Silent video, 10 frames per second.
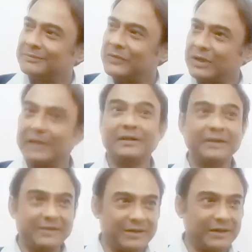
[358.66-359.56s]
Other
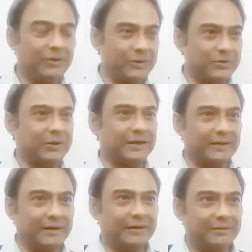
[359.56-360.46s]
things also are
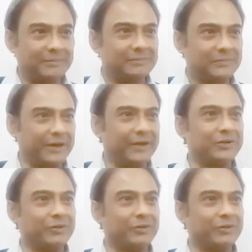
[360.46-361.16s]
there, the range